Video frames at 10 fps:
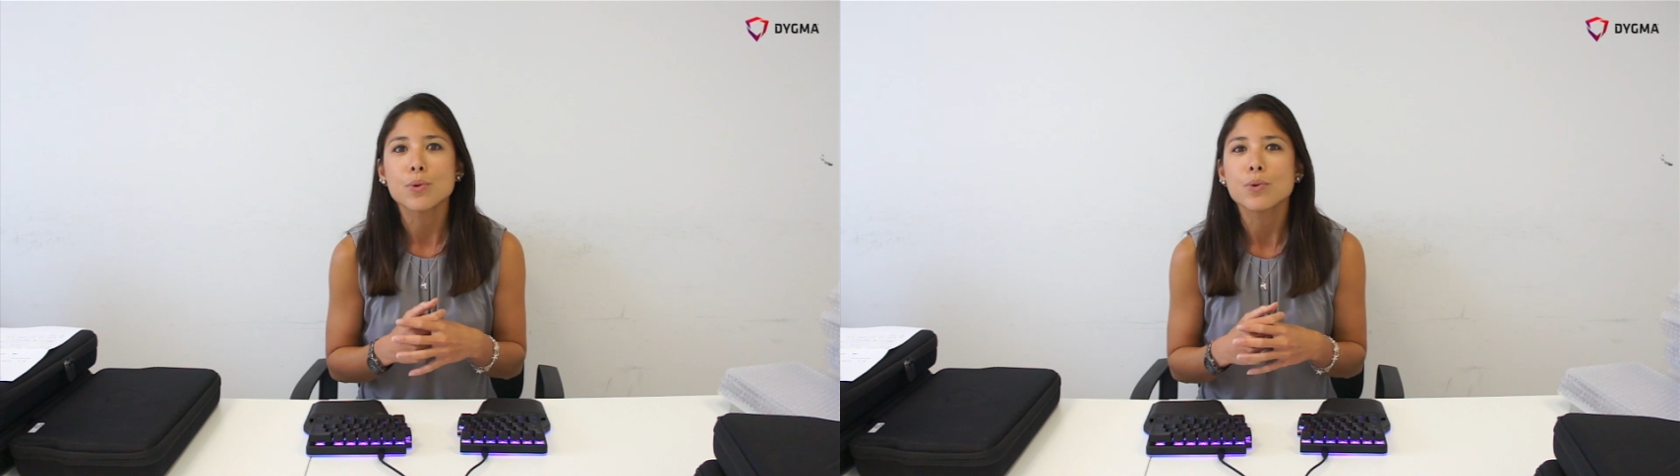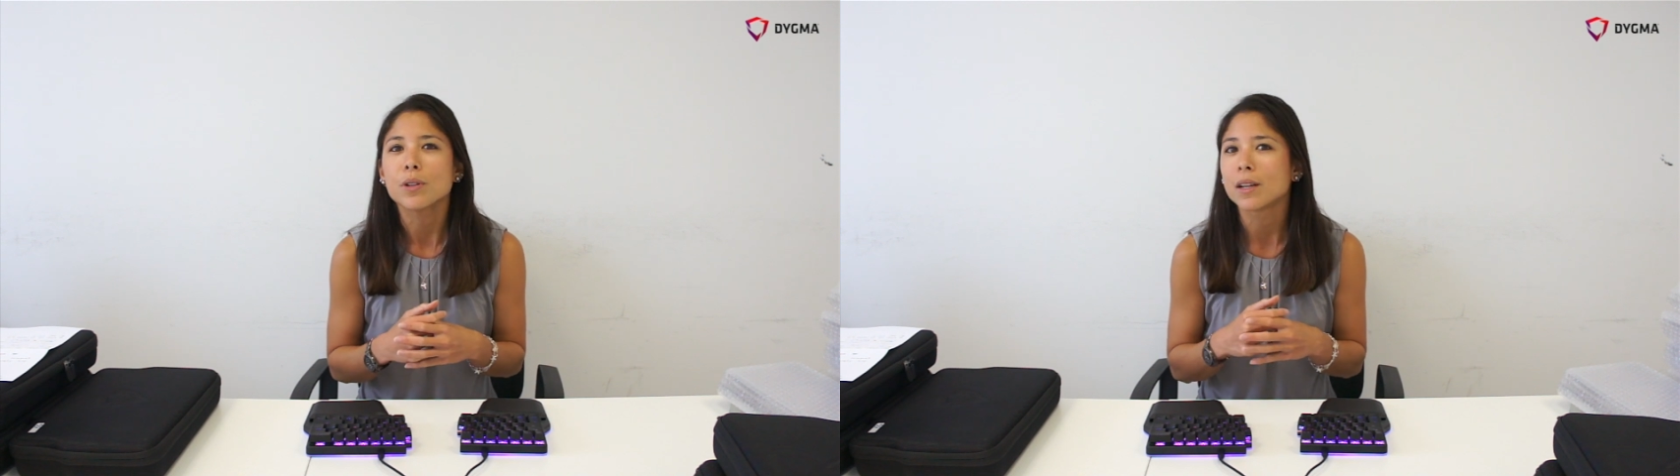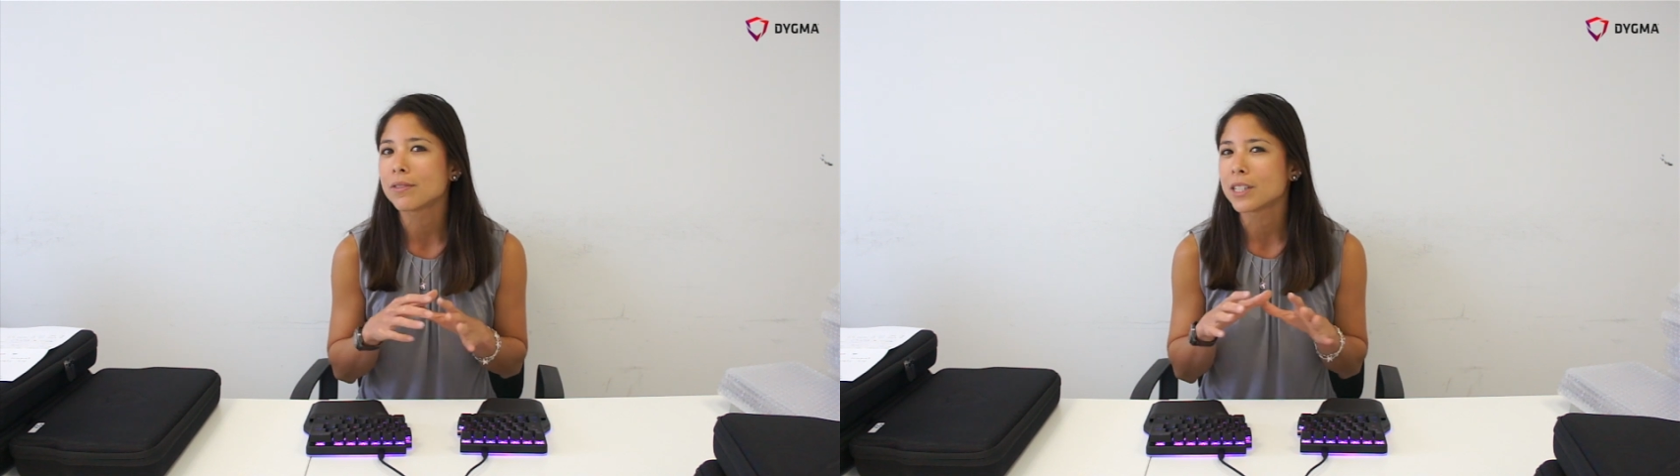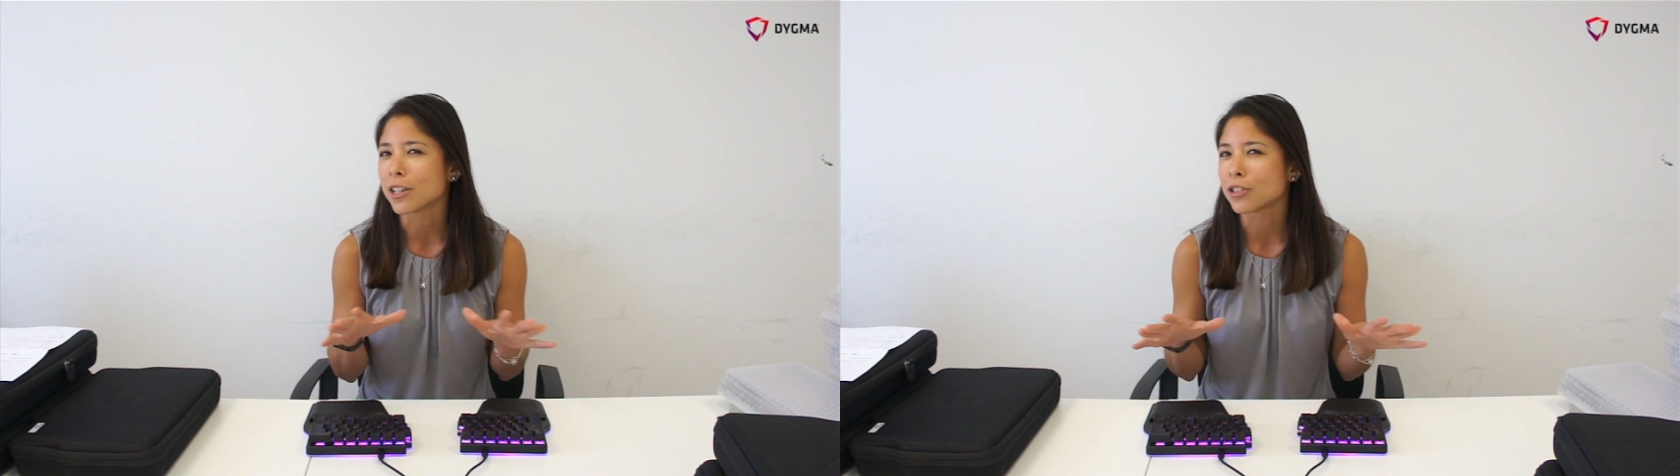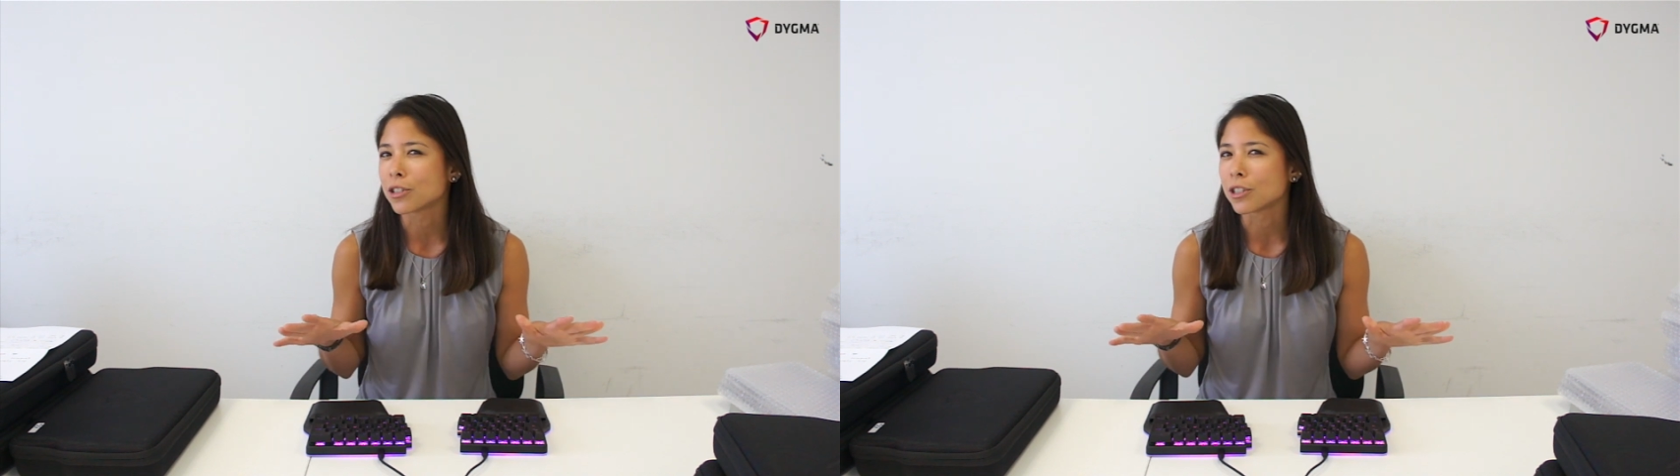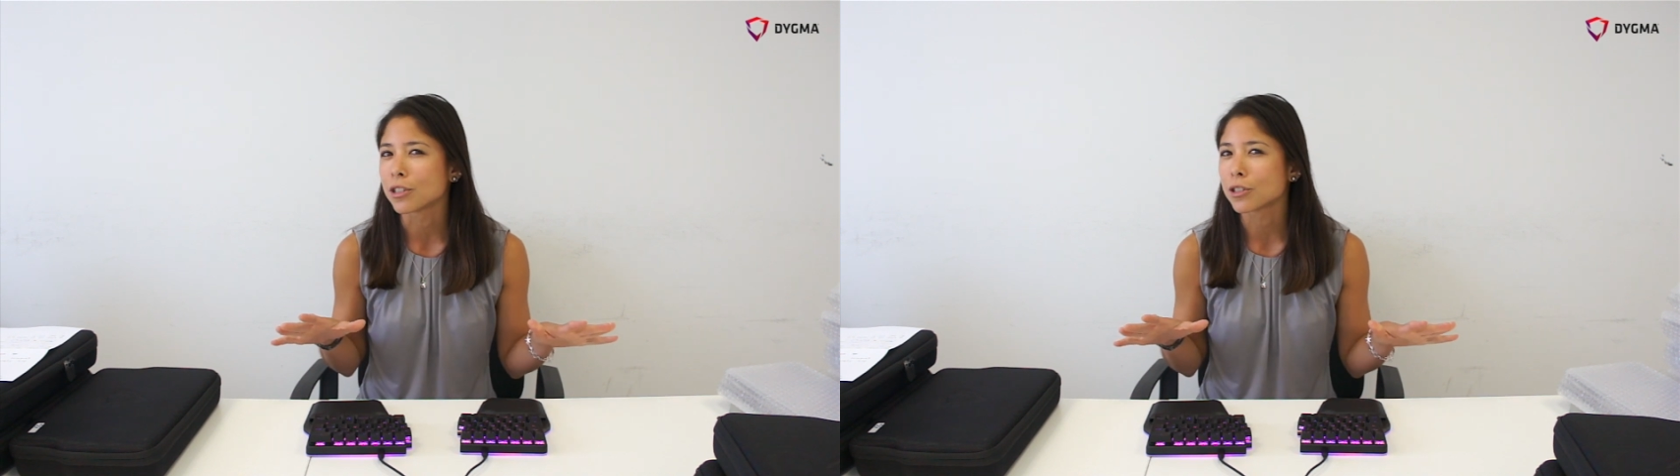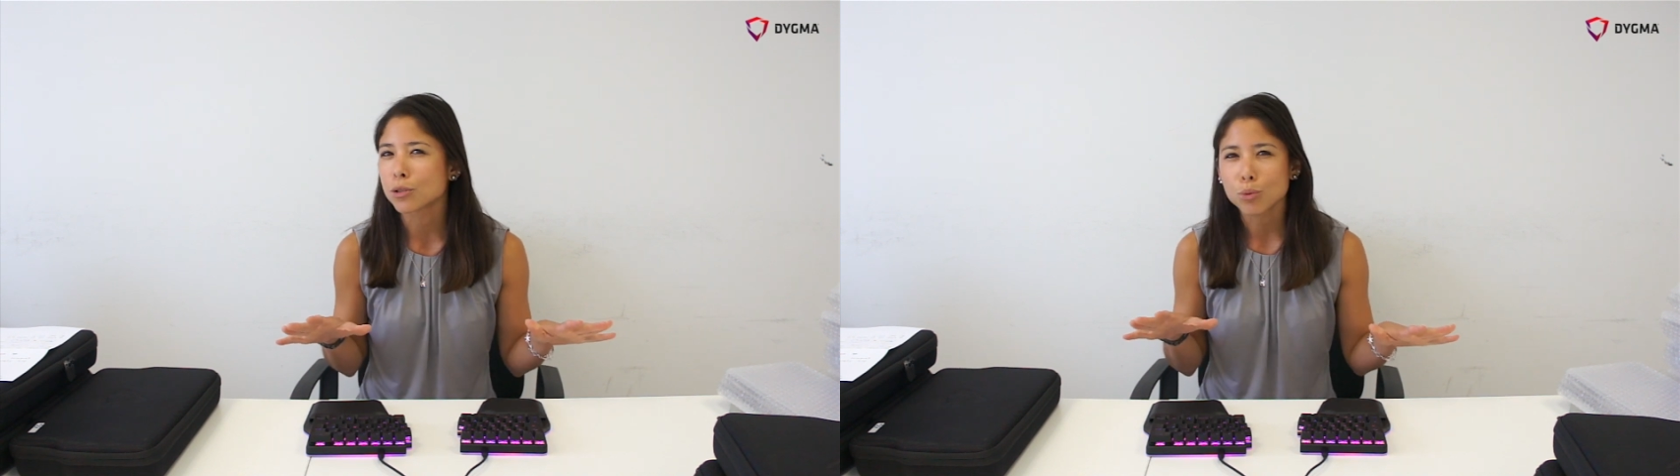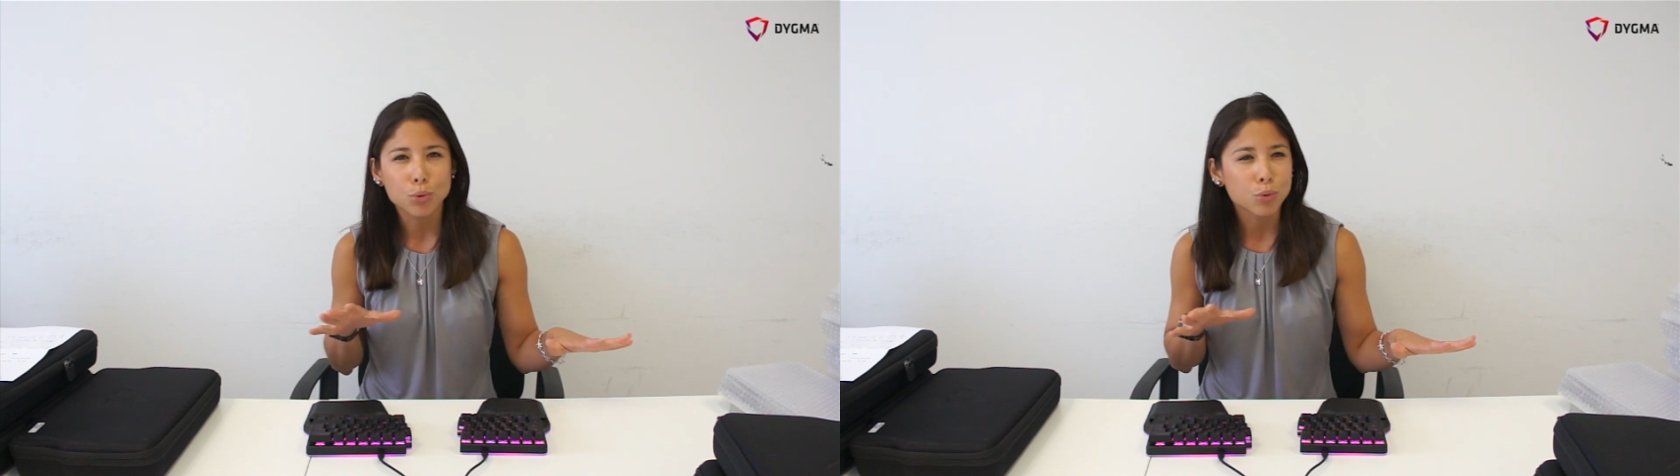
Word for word: pool of testers.